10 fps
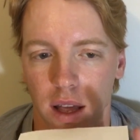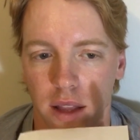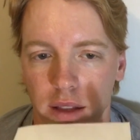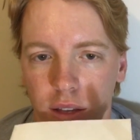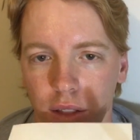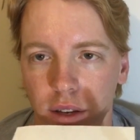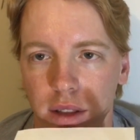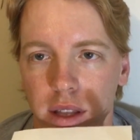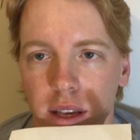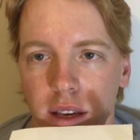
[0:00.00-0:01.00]
And the other
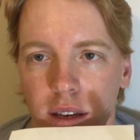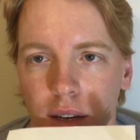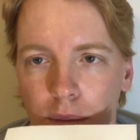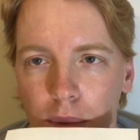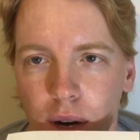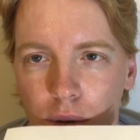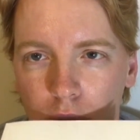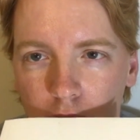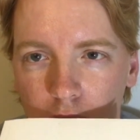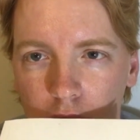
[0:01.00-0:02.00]
thing about
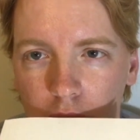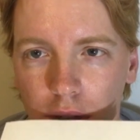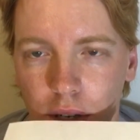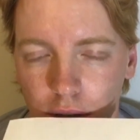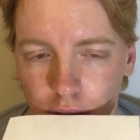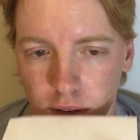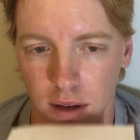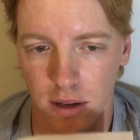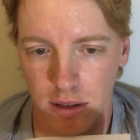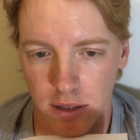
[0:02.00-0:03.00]

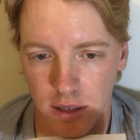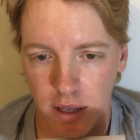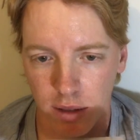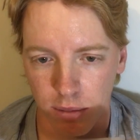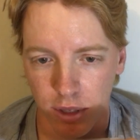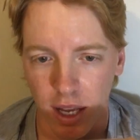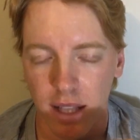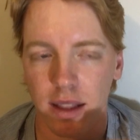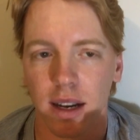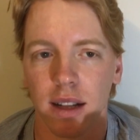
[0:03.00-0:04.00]
Salem's
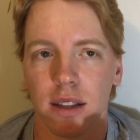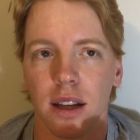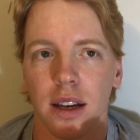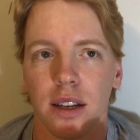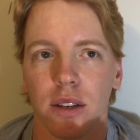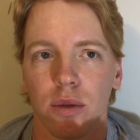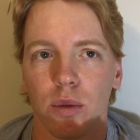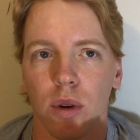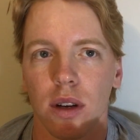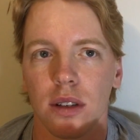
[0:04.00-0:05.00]
Lot that I liked
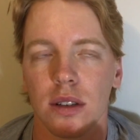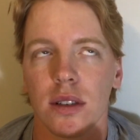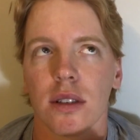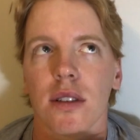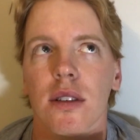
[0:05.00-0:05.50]
was